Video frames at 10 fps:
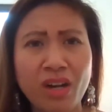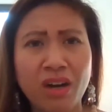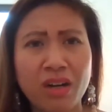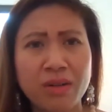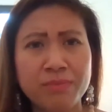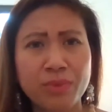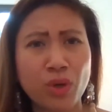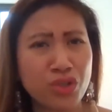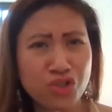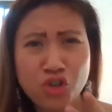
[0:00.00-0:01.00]
um,
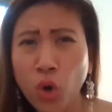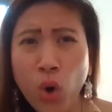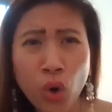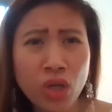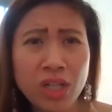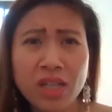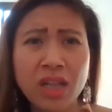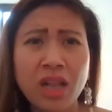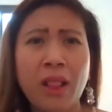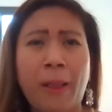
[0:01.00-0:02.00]

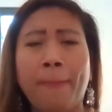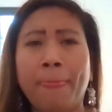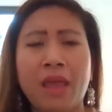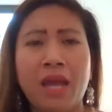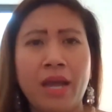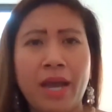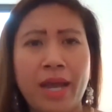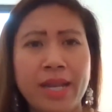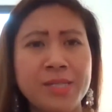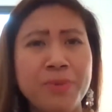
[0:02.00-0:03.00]
control.
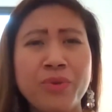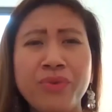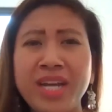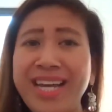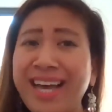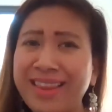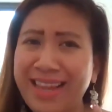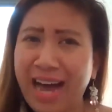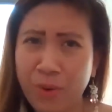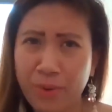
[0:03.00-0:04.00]
And let's be really
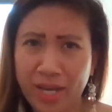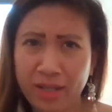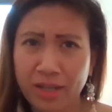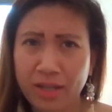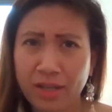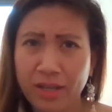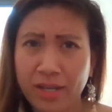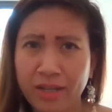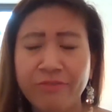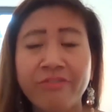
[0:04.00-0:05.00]
allowing
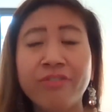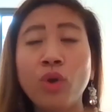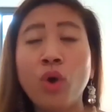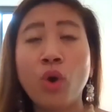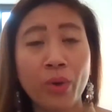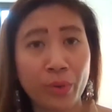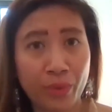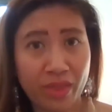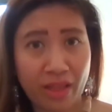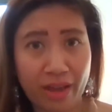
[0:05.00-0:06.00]
and flowing
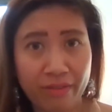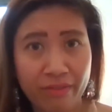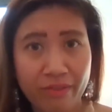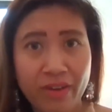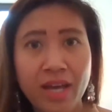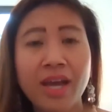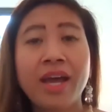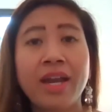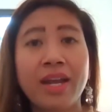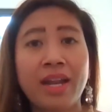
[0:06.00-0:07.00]
with life
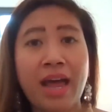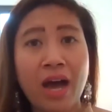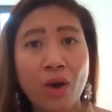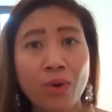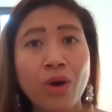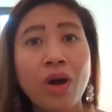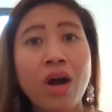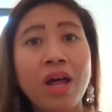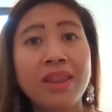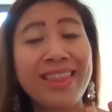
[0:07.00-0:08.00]
and allow
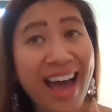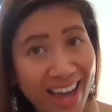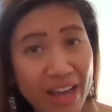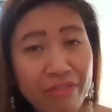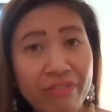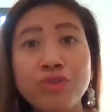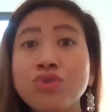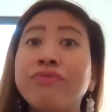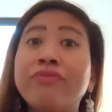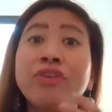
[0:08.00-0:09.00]
life
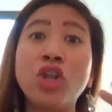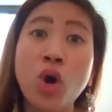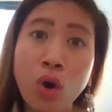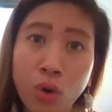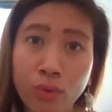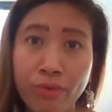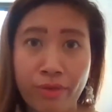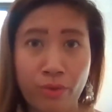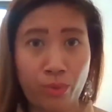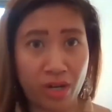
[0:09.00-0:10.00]
to flow
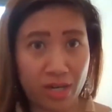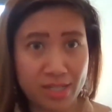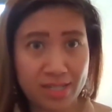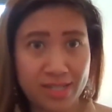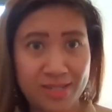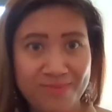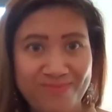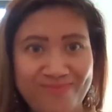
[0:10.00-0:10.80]
through us.